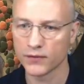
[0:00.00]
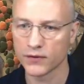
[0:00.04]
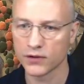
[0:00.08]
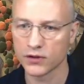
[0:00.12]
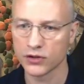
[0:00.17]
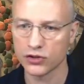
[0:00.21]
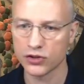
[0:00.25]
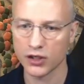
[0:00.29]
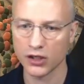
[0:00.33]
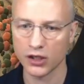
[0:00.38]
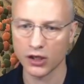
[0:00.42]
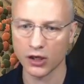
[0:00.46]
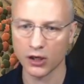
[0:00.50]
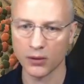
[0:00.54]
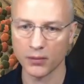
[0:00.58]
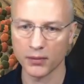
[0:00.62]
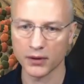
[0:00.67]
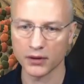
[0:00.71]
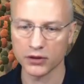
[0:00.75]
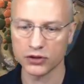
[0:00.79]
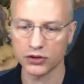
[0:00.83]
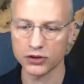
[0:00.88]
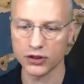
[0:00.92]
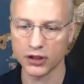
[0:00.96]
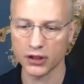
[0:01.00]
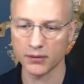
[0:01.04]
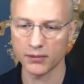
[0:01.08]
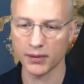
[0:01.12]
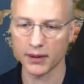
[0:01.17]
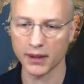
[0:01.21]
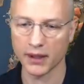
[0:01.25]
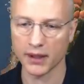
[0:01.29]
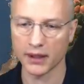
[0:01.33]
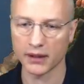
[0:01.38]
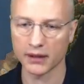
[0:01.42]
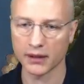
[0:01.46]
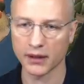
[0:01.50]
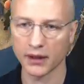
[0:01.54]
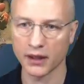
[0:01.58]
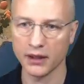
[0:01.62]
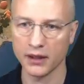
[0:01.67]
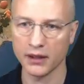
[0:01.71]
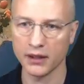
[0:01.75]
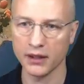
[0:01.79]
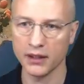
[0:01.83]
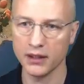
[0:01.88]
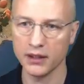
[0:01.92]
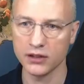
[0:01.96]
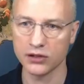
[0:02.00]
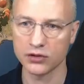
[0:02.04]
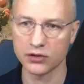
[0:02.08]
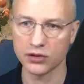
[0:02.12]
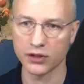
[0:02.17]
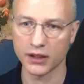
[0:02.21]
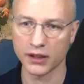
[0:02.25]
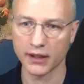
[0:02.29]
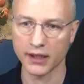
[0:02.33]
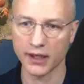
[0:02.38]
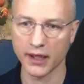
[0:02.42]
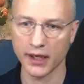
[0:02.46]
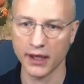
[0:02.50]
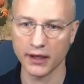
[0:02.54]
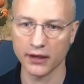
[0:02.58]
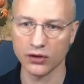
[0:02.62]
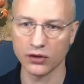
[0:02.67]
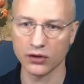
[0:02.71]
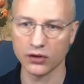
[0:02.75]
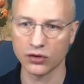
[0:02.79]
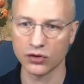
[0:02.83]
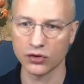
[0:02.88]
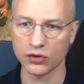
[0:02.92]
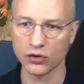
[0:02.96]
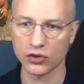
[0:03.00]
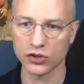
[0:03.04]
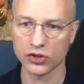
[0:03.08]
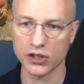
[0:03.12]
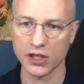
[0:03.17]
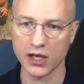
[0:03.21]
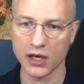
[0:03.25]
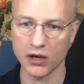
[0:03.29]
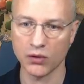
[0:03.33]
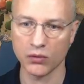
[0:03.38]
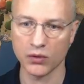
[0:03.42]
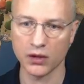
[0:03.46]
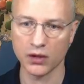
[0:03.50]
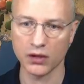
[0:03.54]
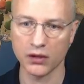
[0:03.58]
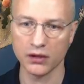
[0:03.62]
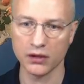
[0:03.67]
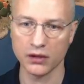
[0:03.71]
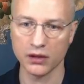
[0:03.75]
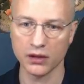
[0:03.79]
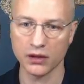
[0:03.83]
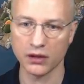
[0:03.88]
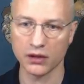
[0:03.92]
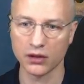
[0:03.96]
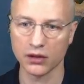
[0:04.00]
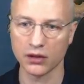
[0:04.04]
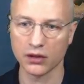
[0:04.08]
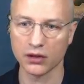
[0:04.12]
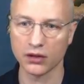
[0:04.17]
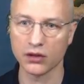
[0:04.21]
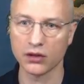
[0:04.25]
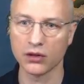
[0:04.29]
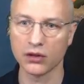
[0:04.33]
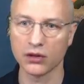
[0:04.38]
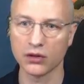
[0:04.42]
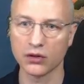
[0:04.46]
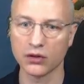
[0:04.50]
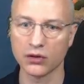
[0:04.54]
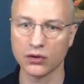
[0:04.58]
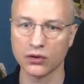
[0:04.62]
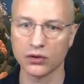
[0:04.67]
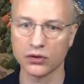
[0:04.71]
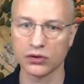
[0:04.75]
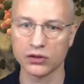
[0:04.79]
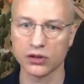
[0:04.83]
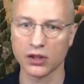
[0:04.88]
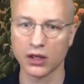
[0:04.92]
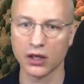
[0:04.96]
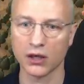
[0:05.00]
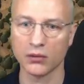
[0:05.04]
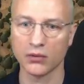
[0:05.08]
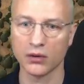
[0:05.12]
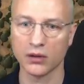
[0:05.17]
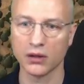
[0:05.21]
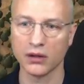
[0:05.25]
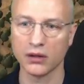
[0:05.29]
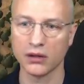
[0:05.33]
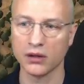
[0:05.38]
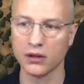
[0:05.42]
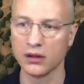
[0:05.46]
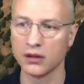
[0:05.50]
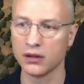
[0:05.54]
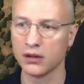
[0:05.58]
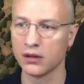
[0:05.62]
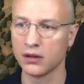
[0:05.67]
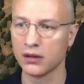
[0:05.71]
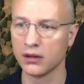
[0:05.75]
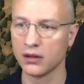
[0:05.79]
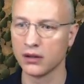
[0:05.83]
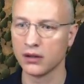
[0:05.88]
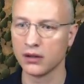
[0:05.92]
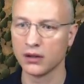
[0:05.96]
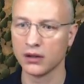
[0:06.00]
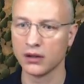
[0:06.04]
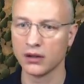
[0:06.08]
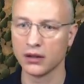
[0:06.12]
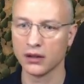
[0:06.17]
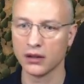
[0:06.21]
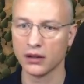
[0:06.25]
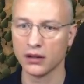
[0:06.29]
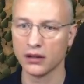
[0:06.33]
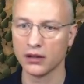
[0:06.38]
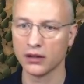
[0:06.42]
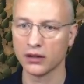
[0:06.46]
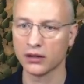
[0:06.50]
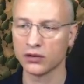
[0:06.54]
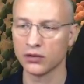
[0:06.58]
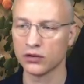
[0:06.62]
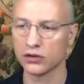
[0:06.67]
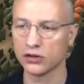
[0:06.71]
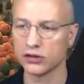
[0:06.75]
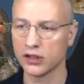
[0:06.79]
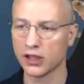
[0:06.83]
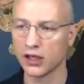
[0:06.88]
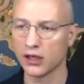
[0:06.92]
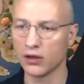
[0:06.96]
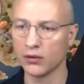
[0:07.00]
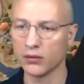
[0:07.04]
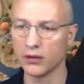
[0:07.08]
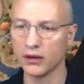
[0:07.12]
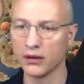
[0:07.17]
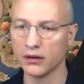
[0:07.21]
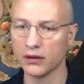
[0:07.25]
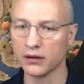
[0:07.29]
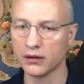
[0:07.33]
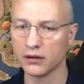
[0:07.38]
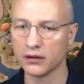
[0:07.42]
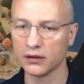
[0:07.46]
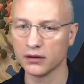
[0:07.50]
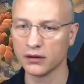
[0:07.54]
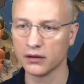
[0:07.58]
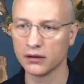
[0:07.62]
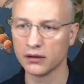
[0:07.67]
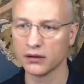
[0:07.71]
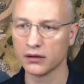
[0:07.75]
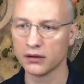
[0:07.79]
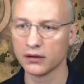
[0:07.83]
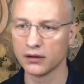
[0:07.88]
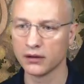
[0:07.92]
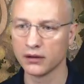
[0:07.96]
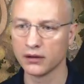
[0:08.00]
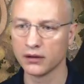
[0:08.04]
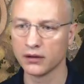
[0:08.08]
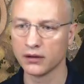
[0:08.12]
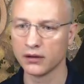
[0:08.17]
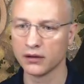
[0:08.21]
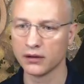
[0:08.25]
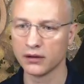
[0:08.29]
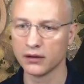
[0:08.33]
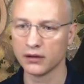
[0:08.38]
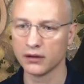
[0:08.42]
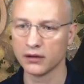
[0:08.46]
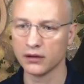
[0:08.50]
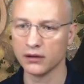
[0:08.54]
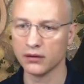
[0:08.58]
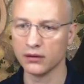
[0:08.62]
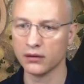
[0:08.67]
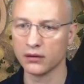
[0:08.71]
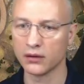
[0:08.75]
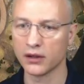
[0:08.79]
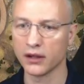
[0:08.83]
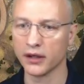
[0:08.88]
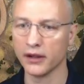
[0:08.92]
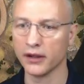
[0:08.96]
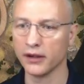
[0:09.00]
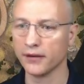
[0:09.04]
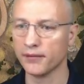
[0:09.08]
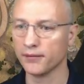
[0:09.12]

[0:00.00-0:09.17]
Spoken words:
Straight up and straight back, and he's going to carry on across that one, and across that one. Okay.